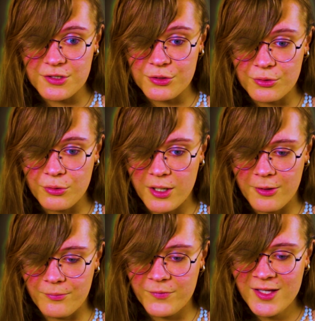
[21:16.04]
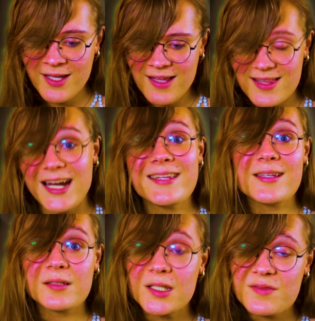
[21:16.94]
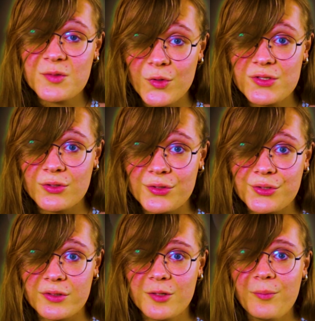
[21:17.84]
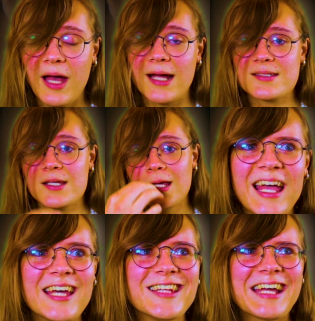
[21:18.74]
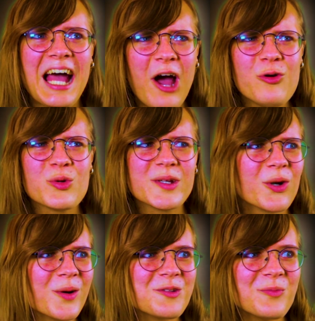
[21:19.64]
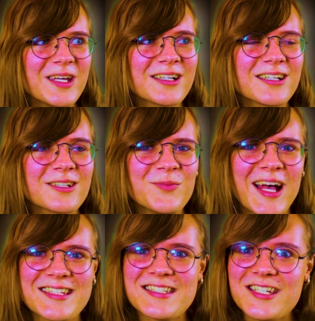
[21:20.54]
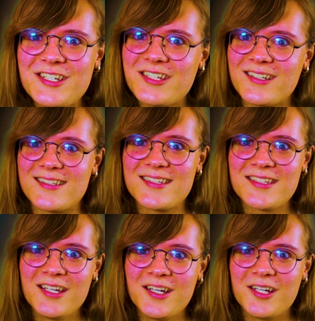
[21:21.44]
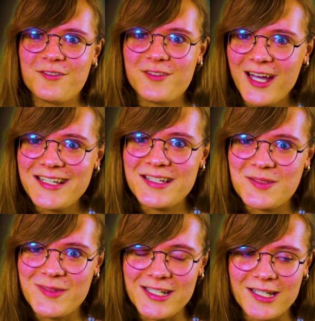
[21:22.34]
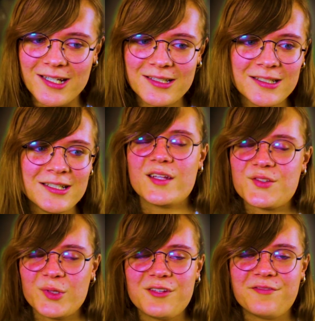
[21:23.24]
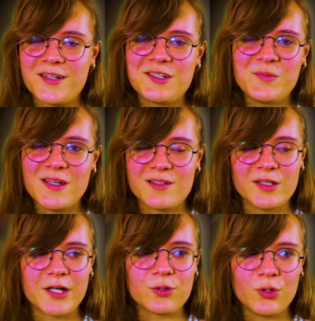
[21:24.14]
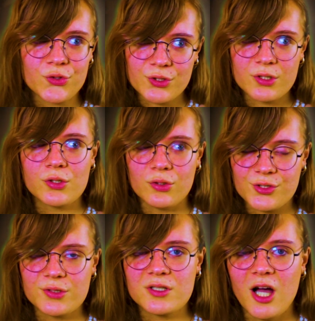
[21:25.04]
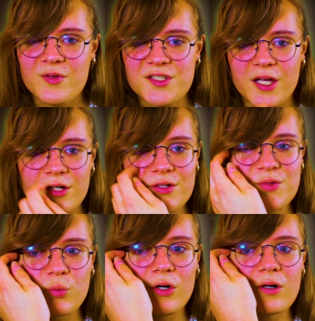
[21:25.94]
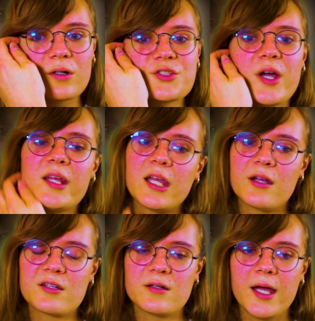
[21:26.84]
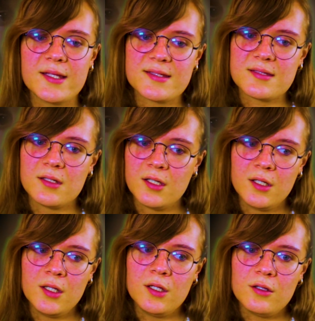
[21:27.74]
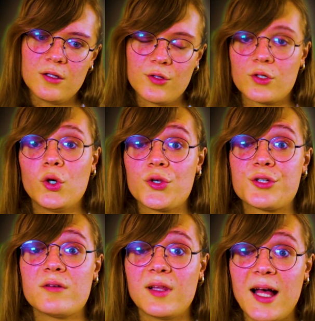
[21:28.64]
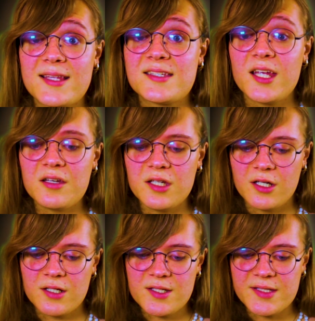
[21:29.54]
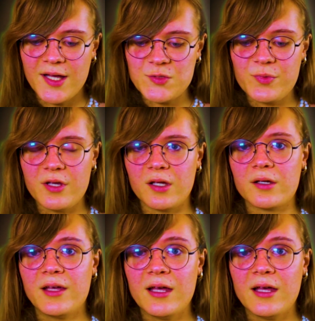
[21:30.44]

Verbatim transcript: you um, that i think leaves the most cultural impact and like how are we going to make pastiches of 90s media. It's really funny to me that like older cultural commentators will try to characterize you know, the culture of the last 10 years as being